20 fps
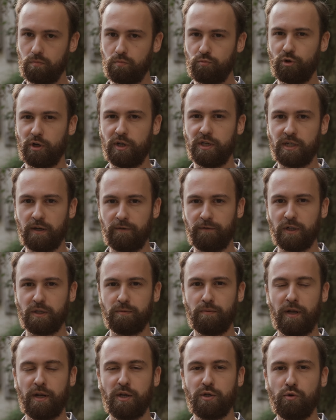pretty
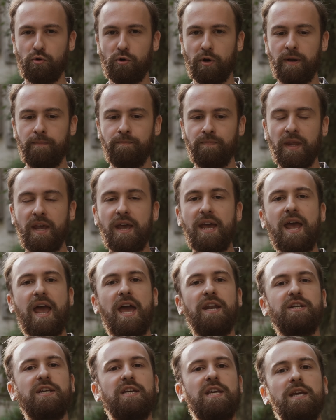self-explanatory,
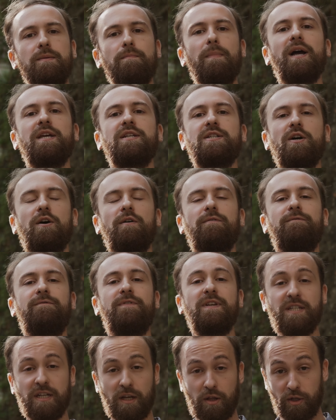and to keep myself
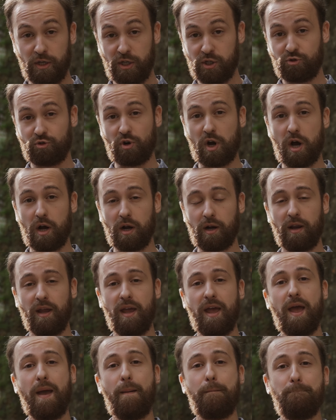physically strong,
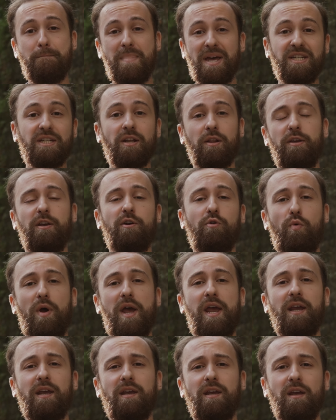mentally
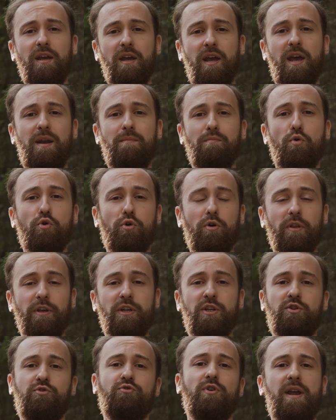awake, and
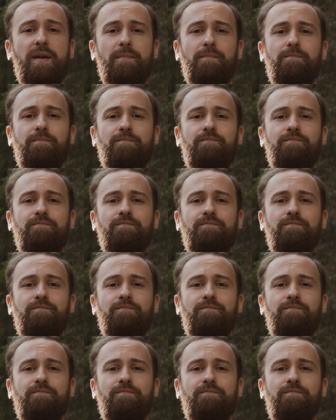morally straight.